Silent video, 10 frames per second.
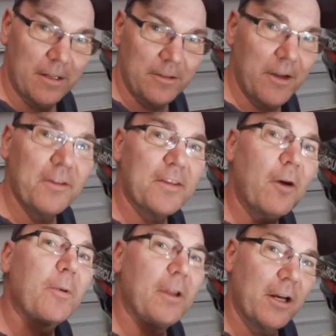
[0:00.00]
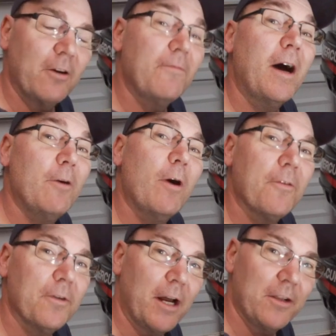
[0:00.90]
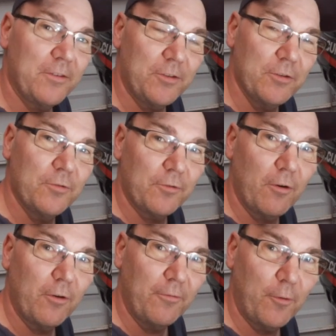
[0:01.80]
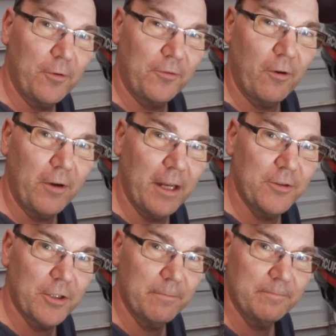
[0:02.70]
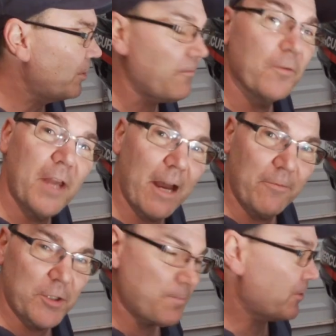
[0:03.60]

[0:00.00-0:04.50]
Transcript: does help clarify whether or not it's a two-stroke or four-stroke engine. But for the average